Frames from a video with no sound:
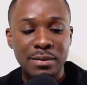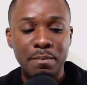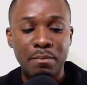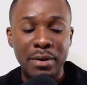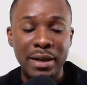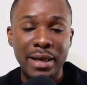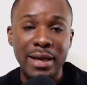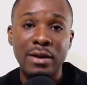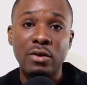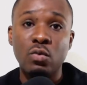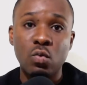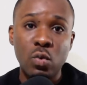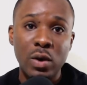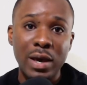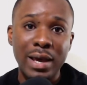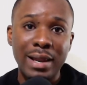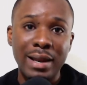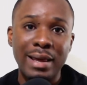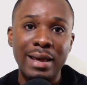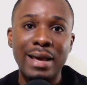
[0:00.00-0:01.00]
blend
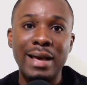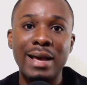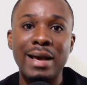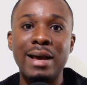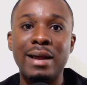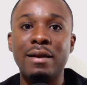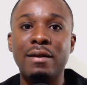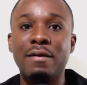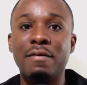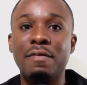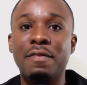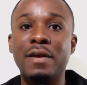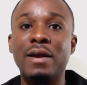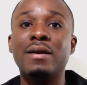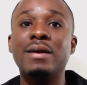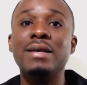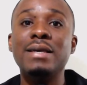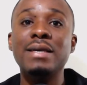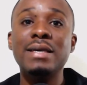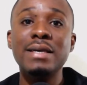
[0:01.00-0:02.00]
well and they
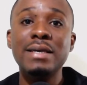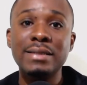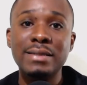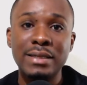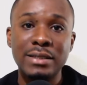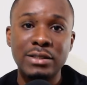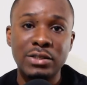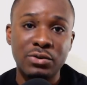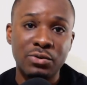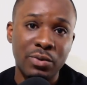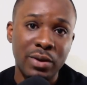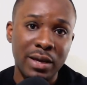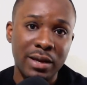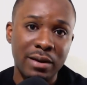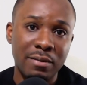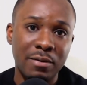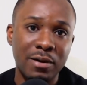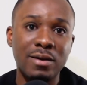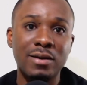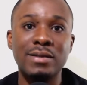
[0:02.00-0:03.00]
are easy to
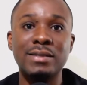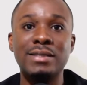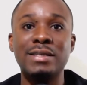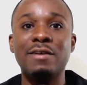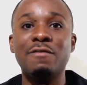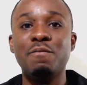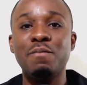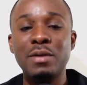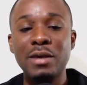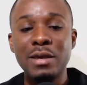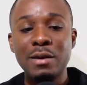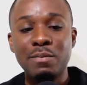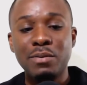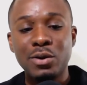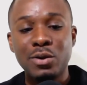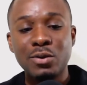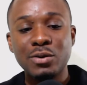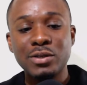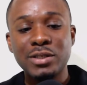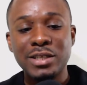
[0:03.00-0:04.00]
read, because if people
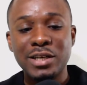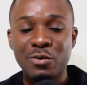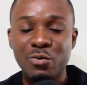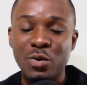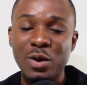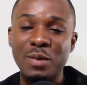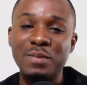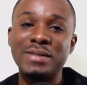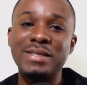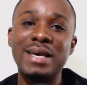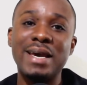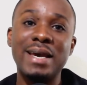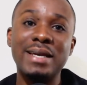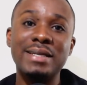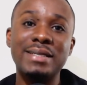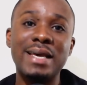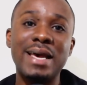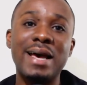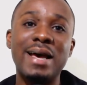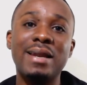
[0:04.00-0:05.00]
go to your
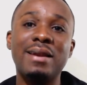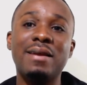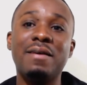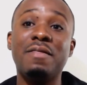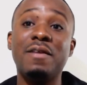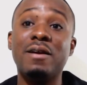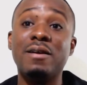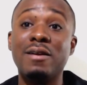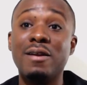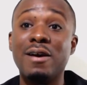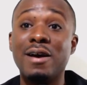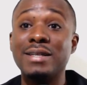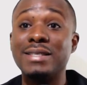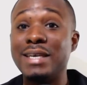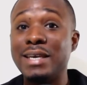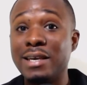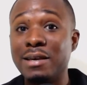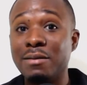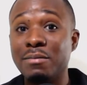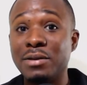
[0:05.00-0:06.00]
website and they're not
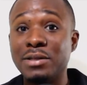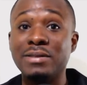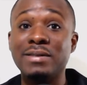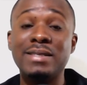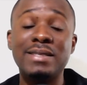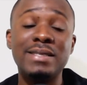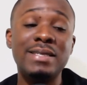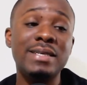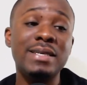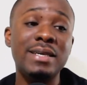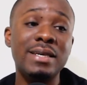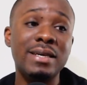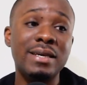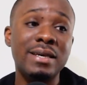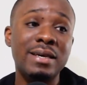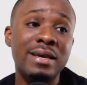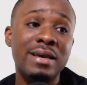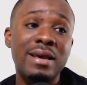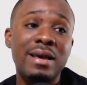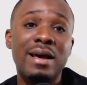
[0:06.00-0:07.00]
able to see
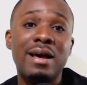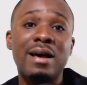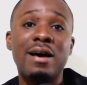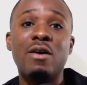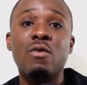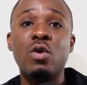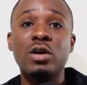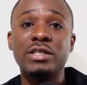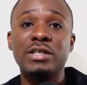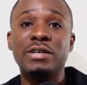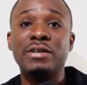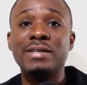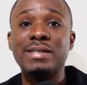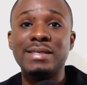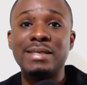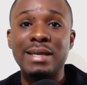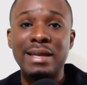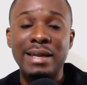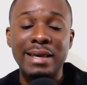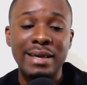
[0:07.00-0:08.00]
what you're
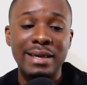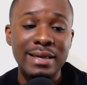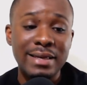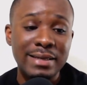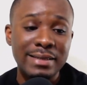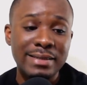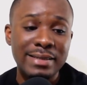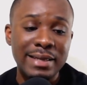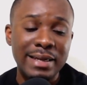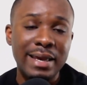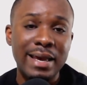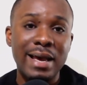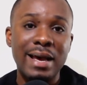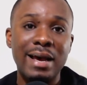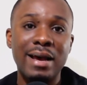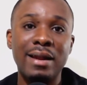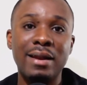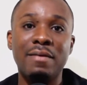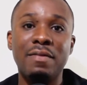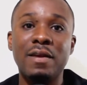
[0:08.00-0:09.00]
selling easily
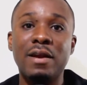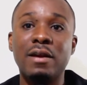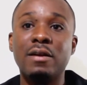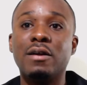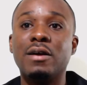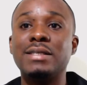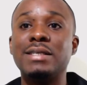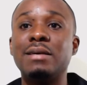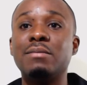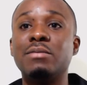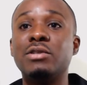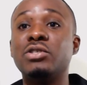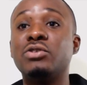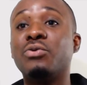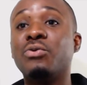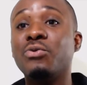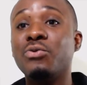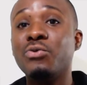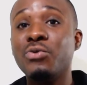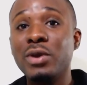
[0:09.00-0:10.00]
and they're not able to
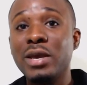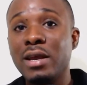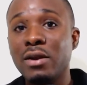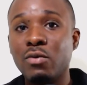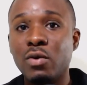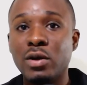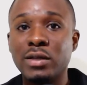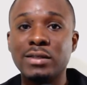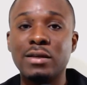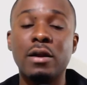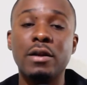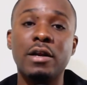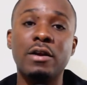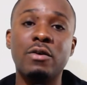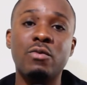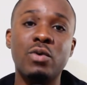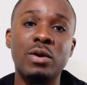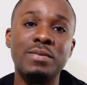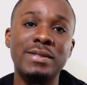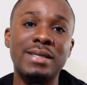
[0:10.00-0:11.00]
read what's on your
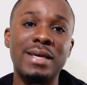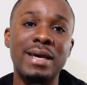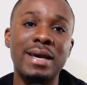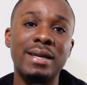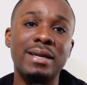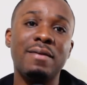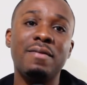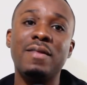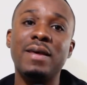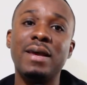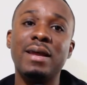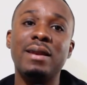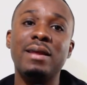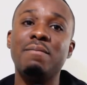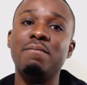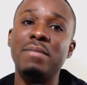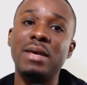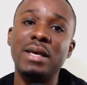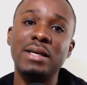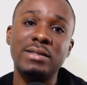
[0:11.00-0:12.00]
website, then
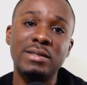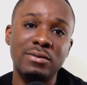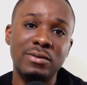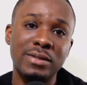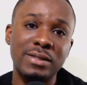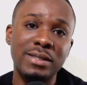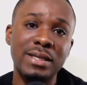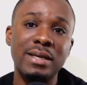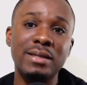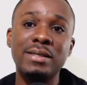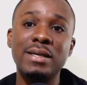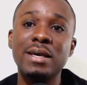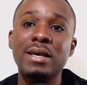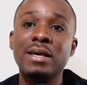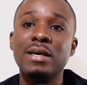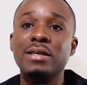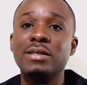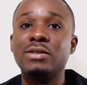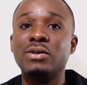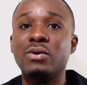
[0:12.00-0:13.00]
it makes no sense.
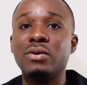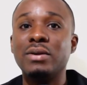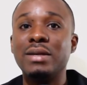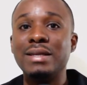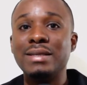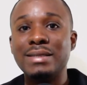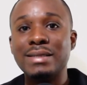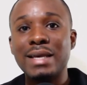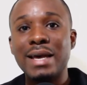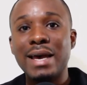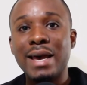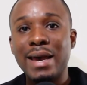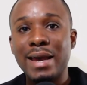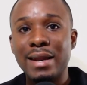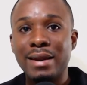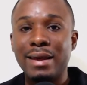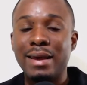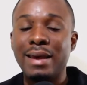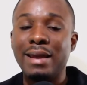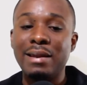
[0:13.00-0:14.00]
So
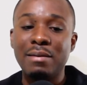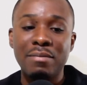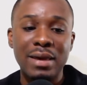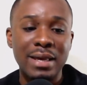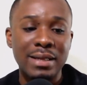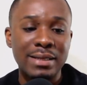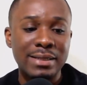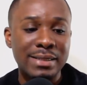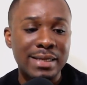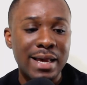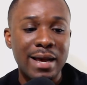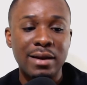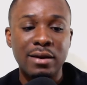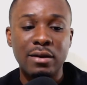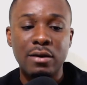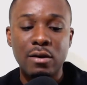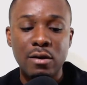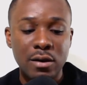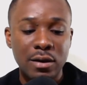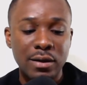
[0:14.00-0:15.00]
design elements
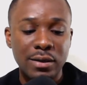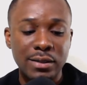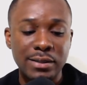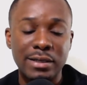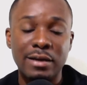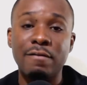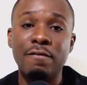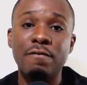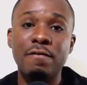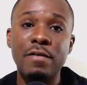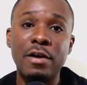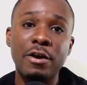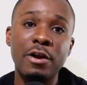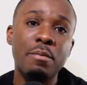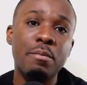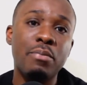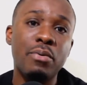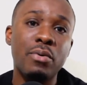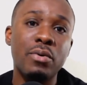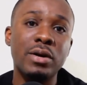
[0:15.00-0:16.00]
and colors are very
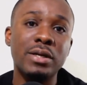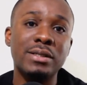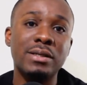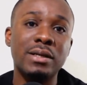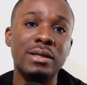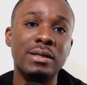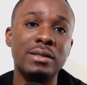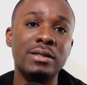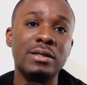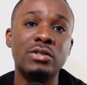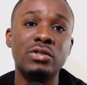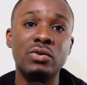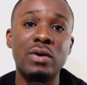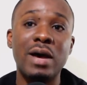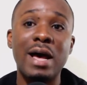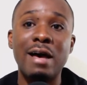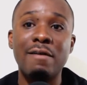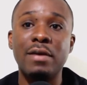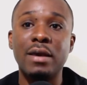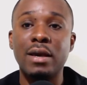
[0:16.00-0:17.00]
important to
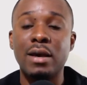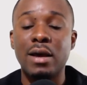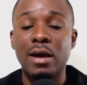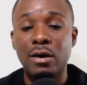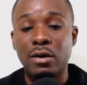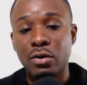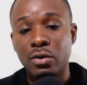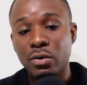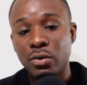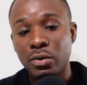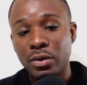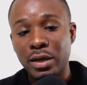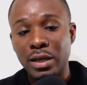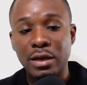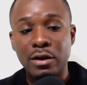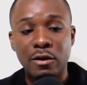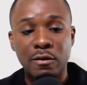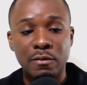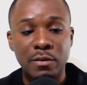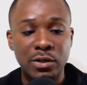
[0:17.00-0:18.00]
having a good
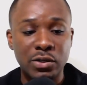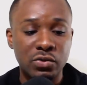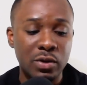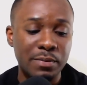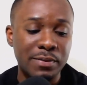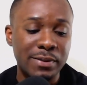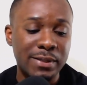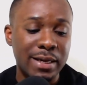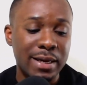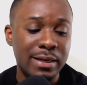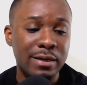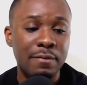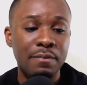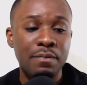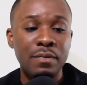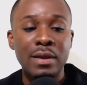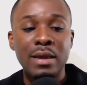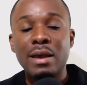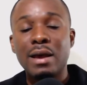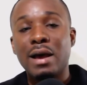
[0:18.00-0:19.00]
e-commerce website.
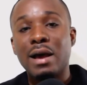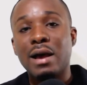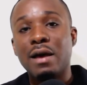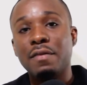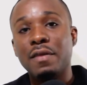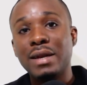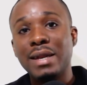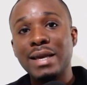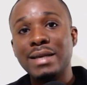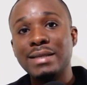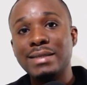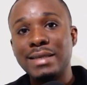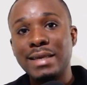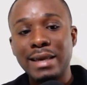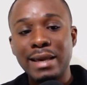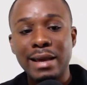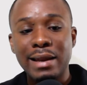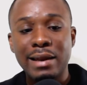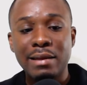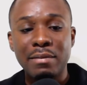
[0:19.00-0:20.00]
The next
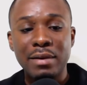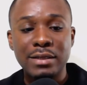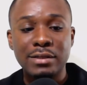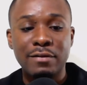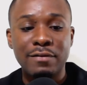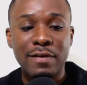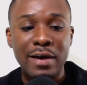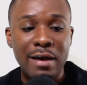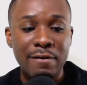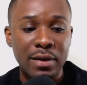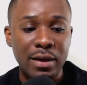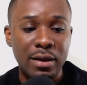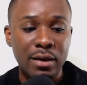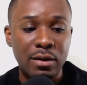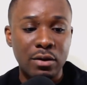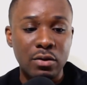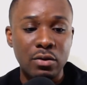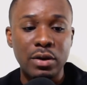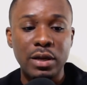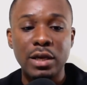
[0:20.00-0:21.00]
key element of having a
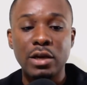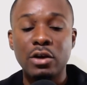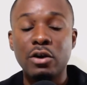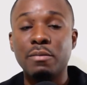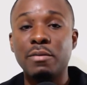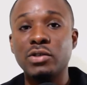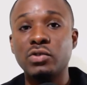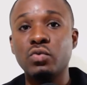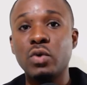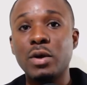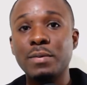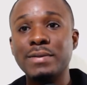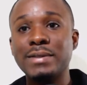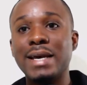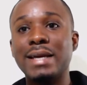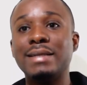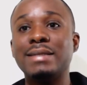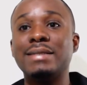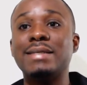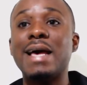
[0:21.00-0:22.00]
good e-commerce
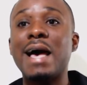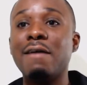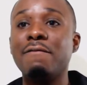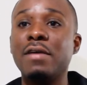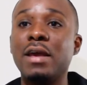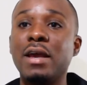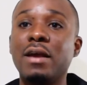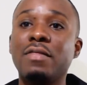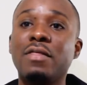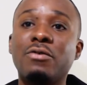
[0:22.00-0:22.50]
website is having